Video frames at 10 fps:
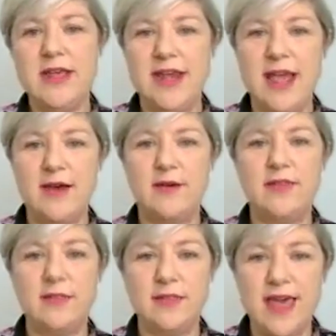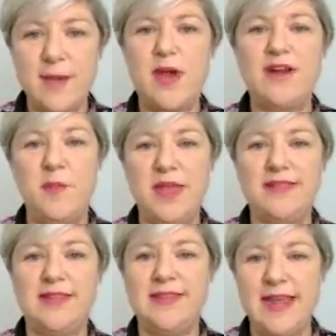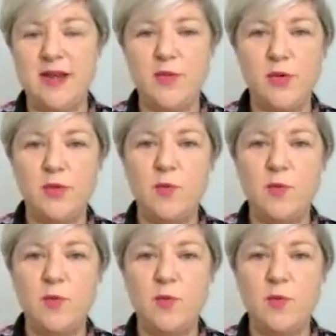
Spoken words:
Now, that might have been sustainable